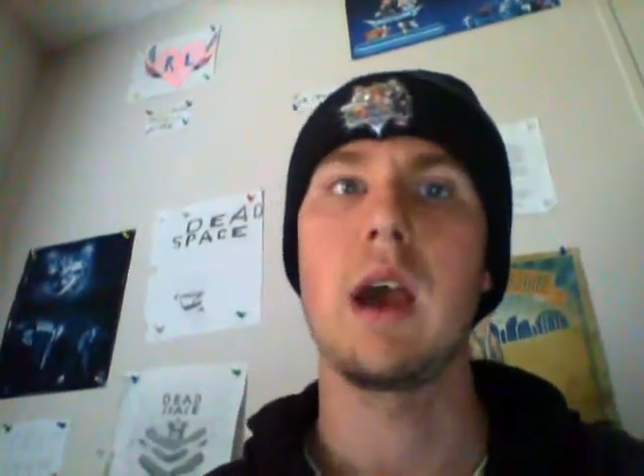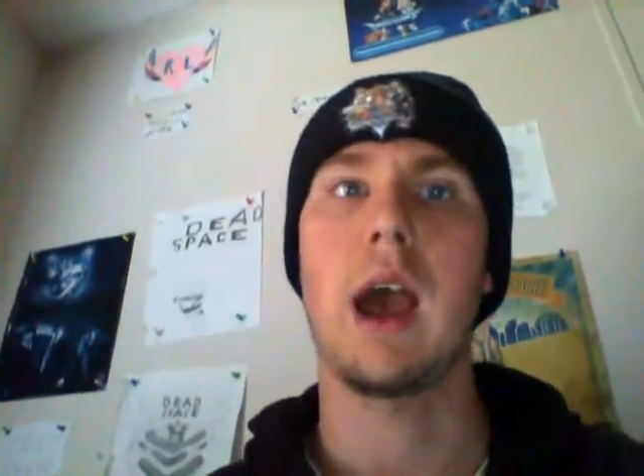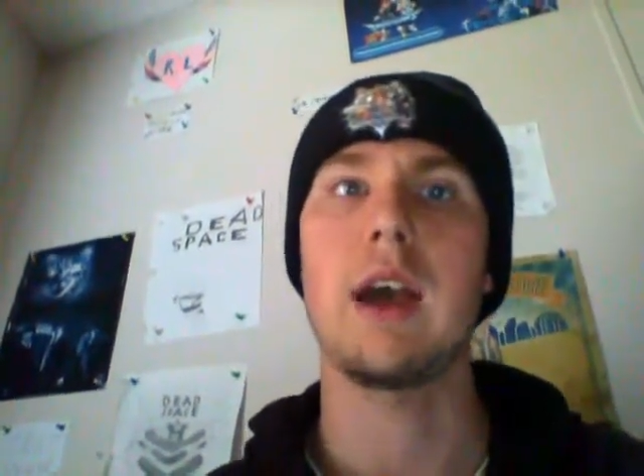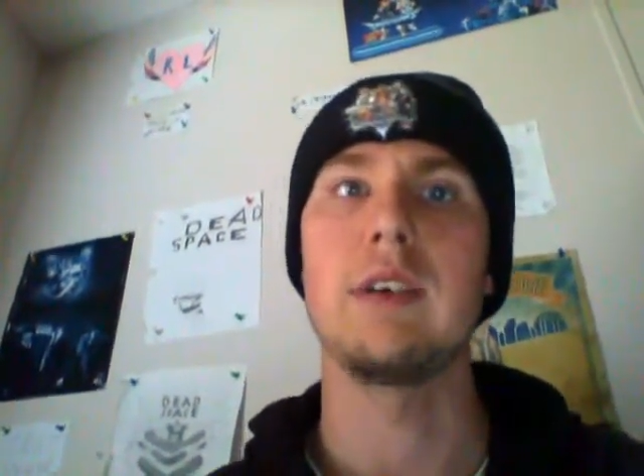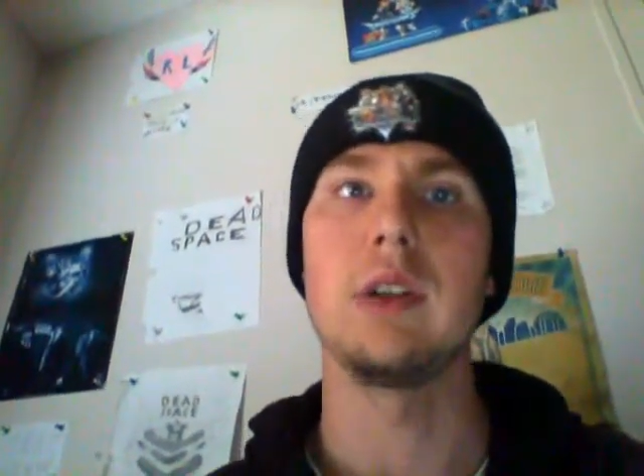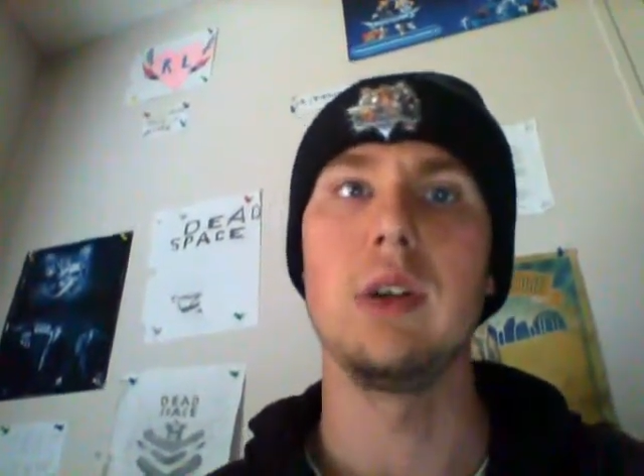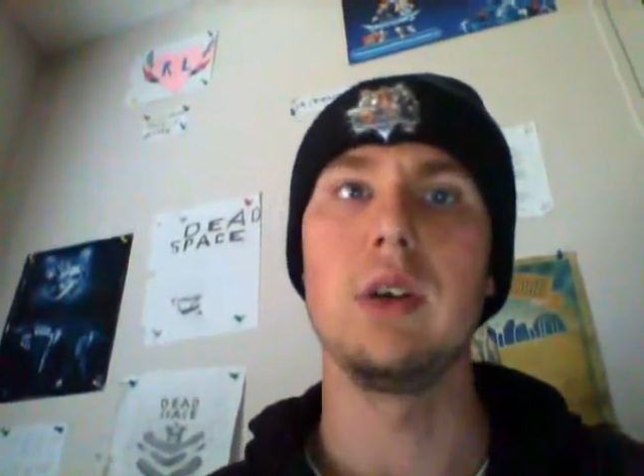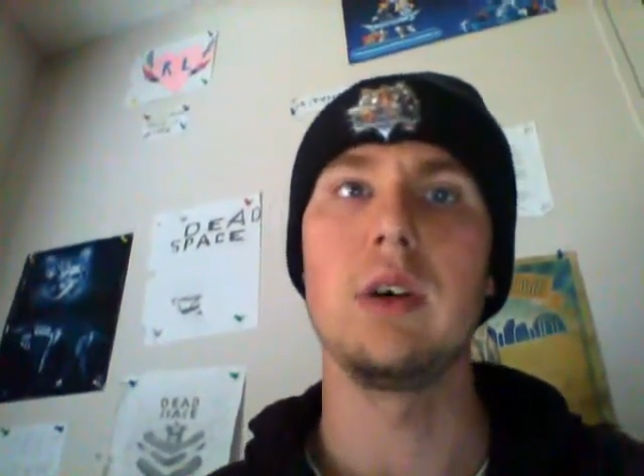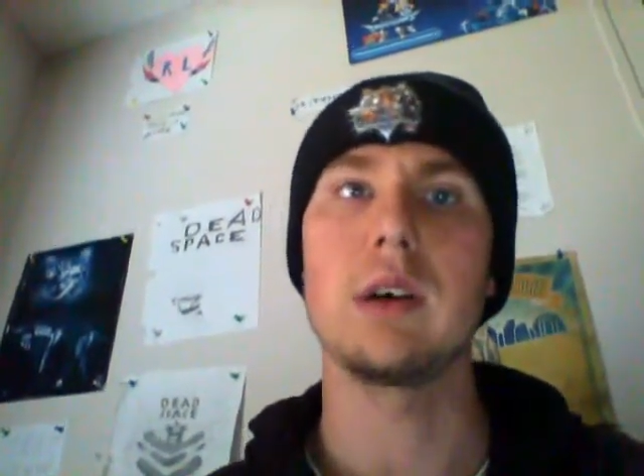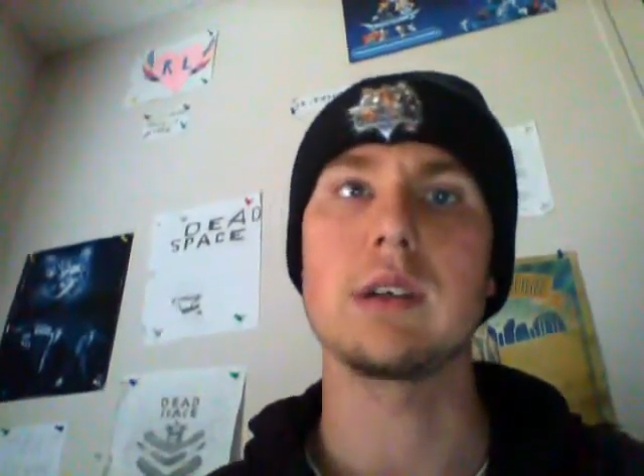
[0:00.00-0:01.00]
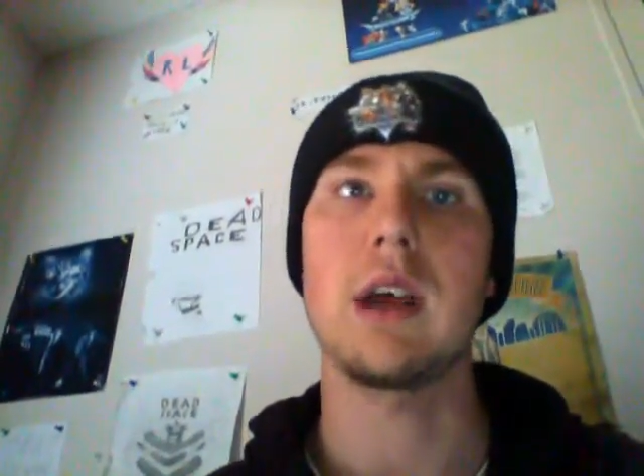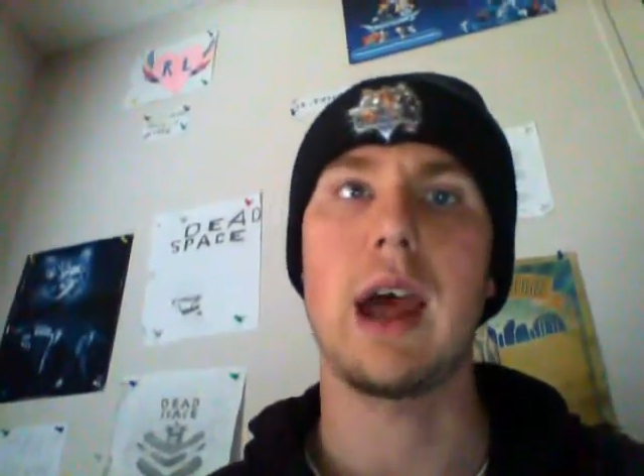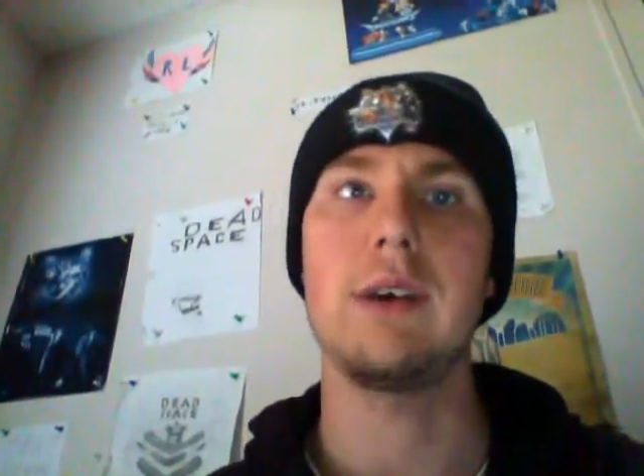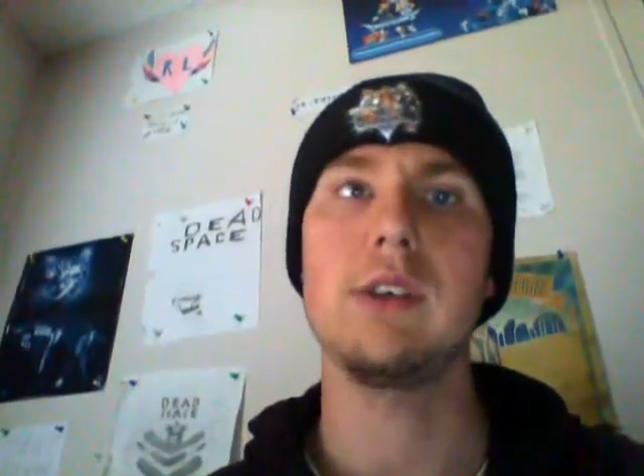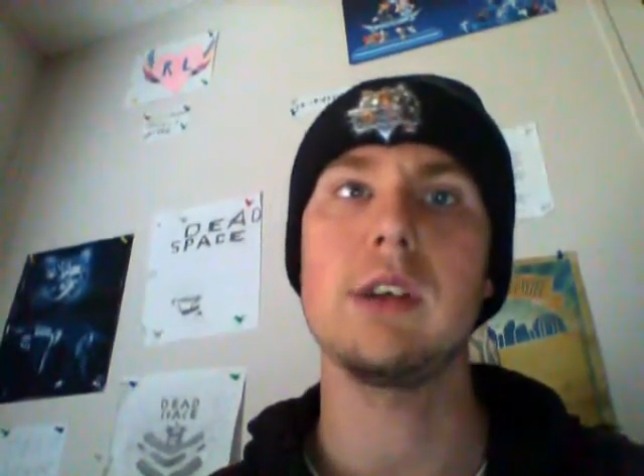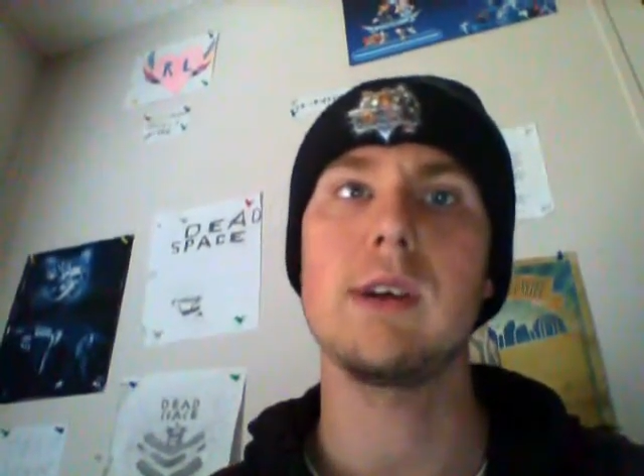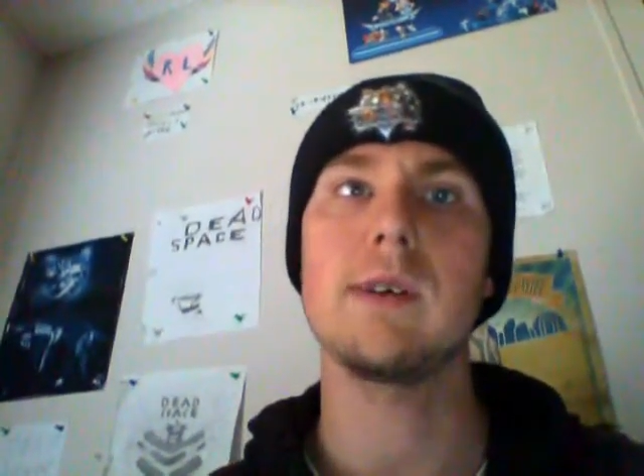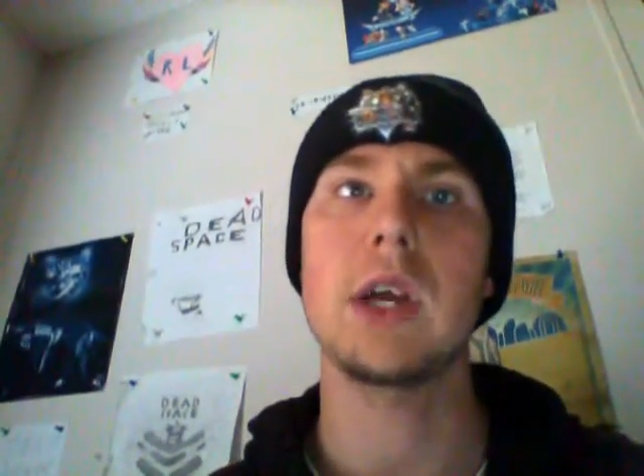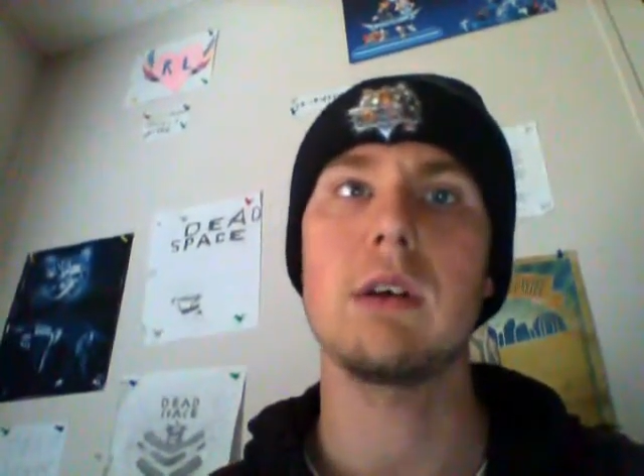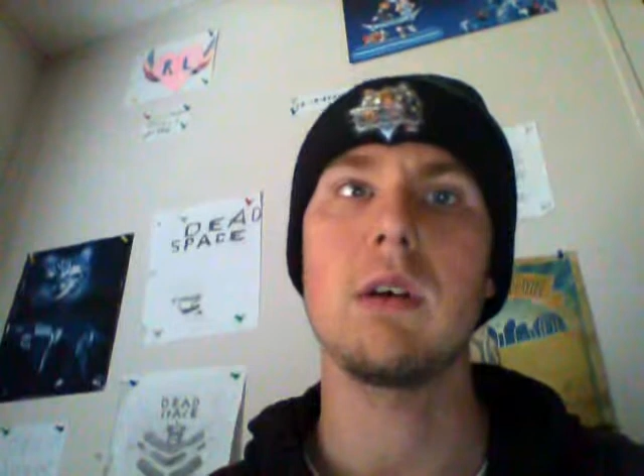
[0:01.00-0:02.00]
I haven't looked. I really
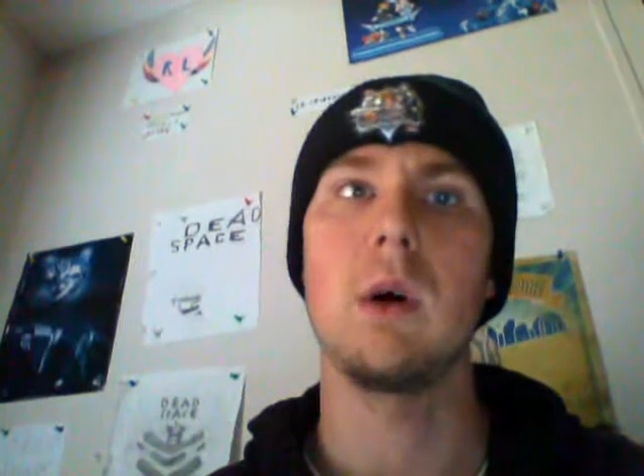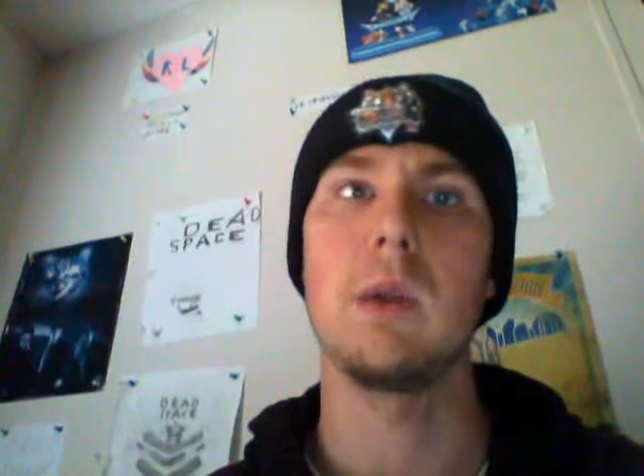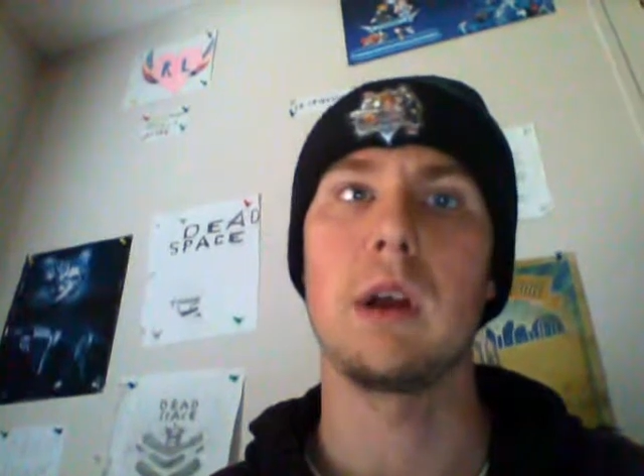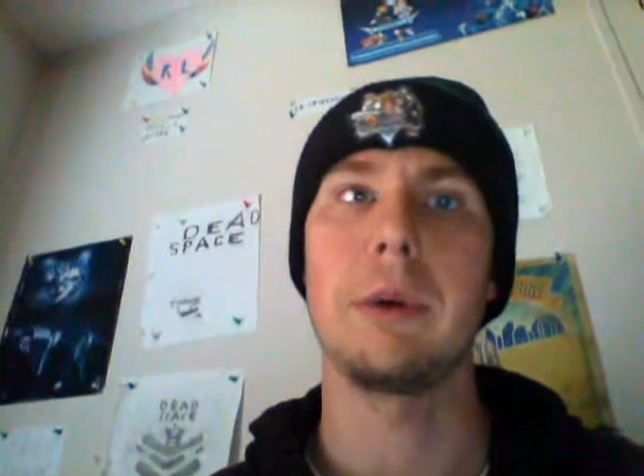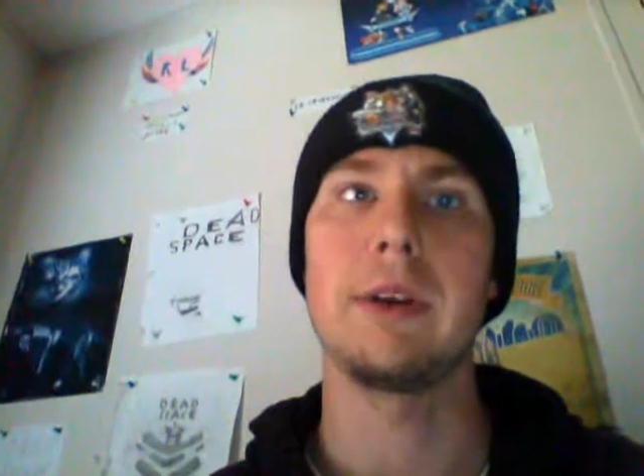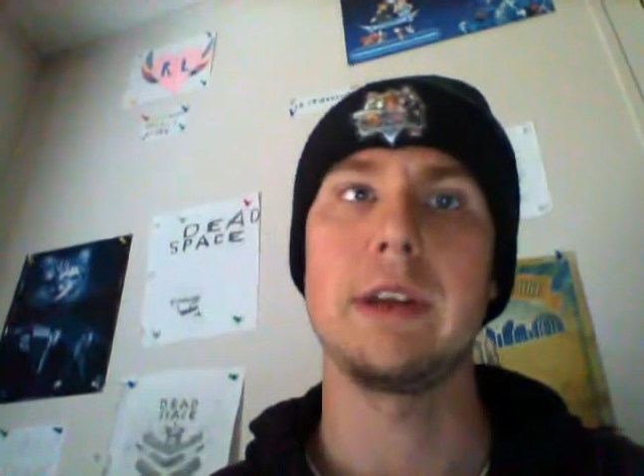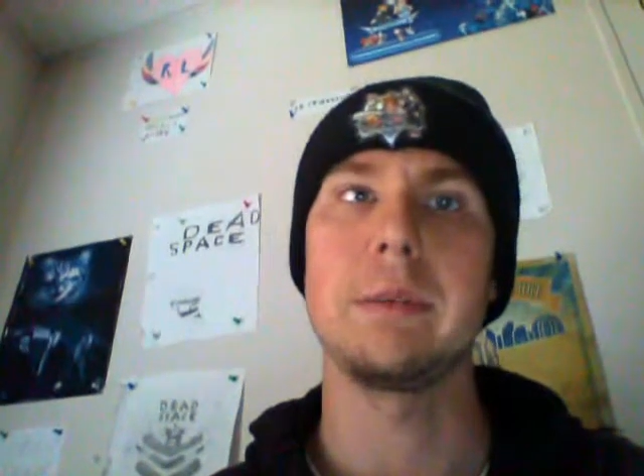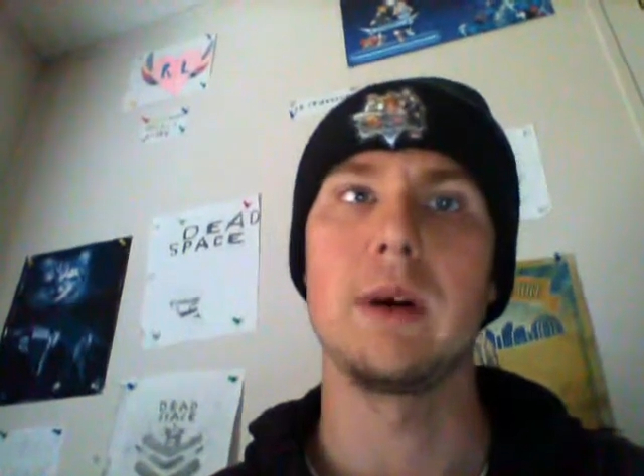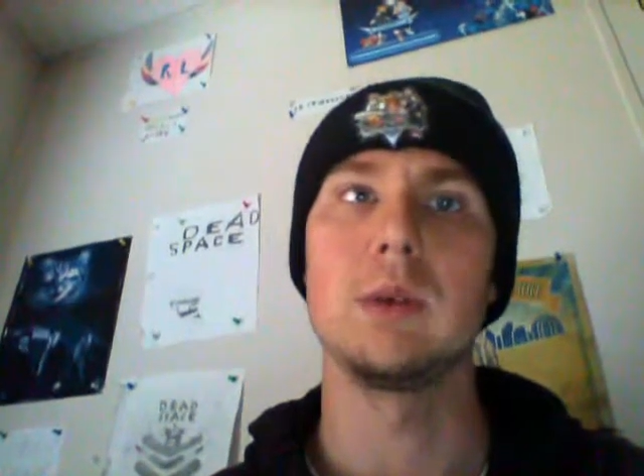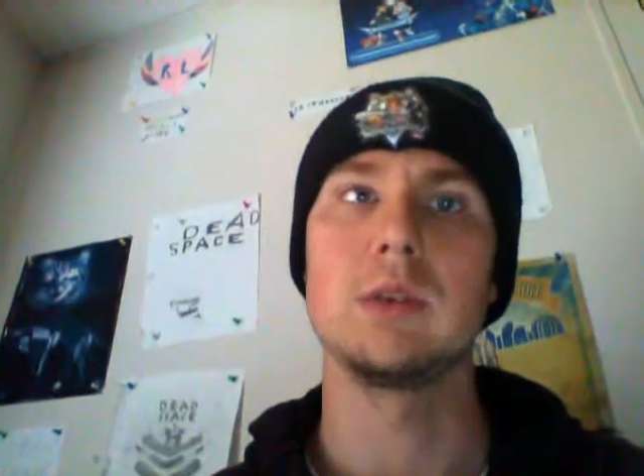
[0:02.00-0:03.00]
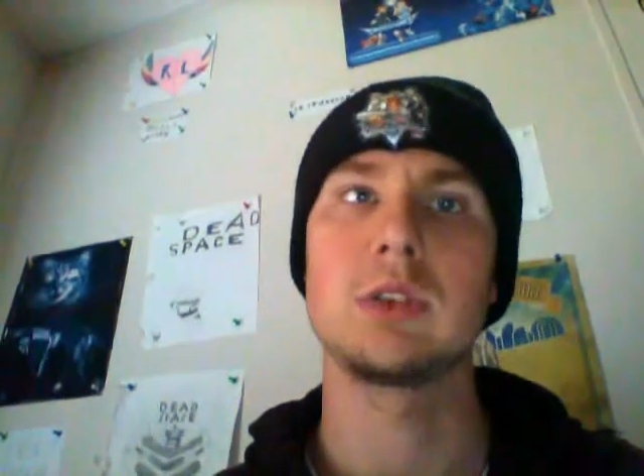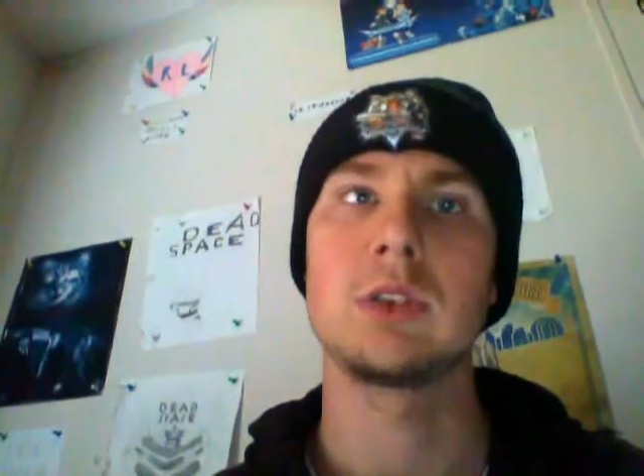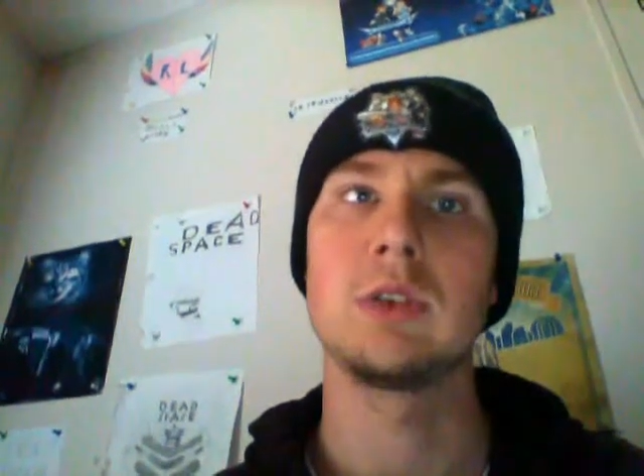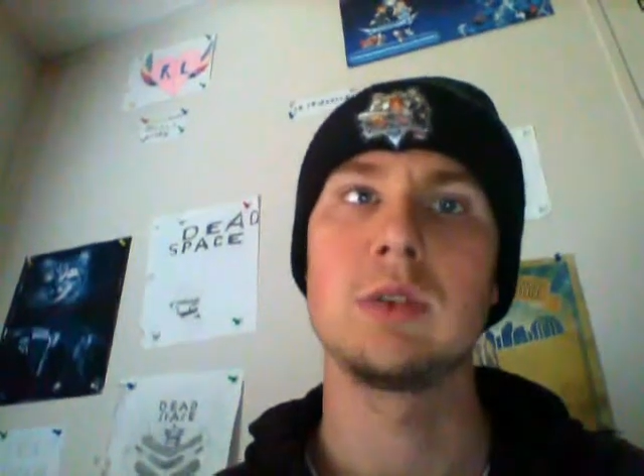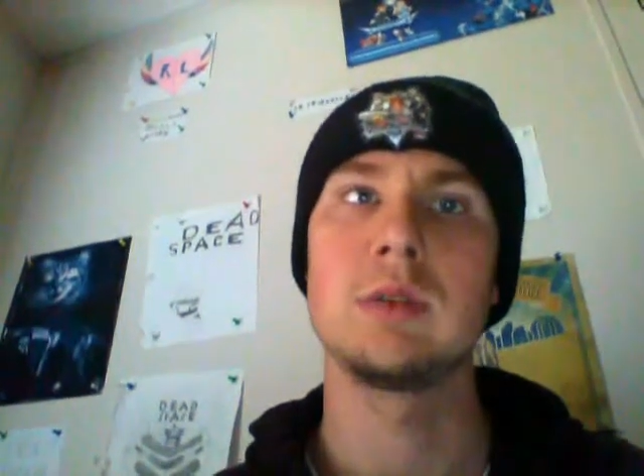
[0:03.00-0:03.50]
don't care a whole lot about demos.